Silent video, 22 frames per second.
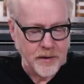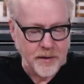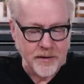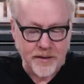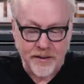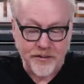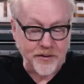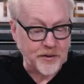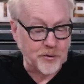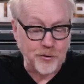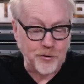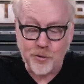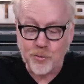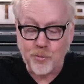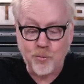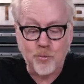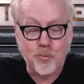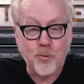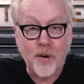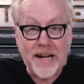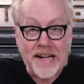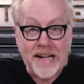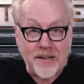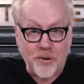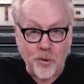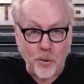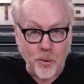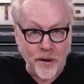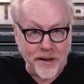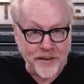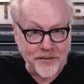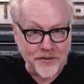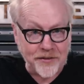That's great
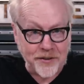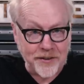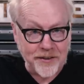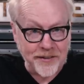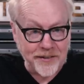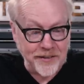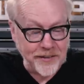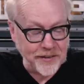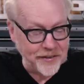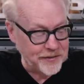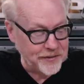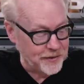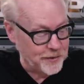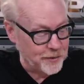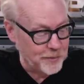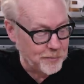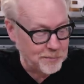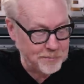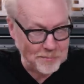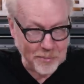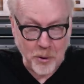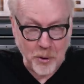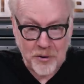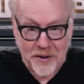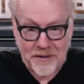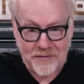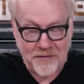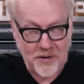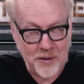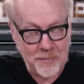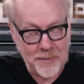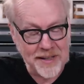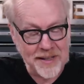questions, both of
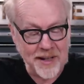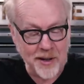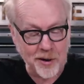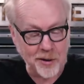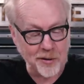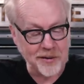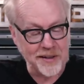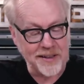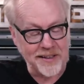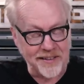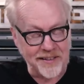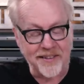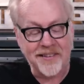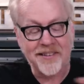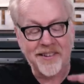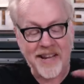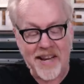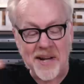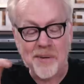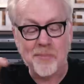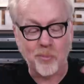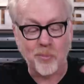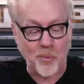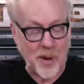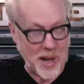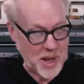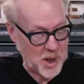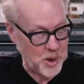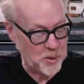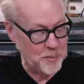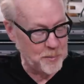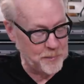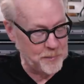them, and they are in the same
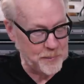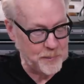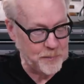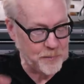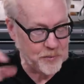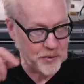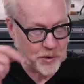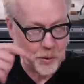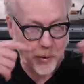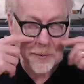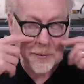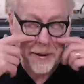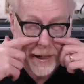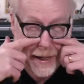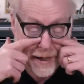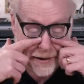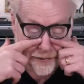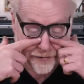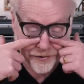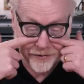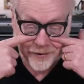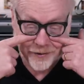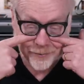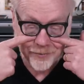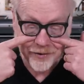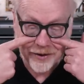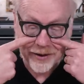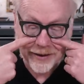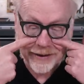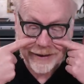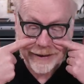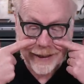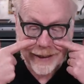realm. So I'm going to answer them
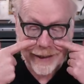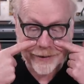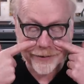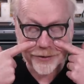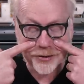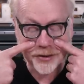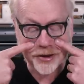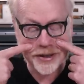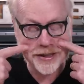together.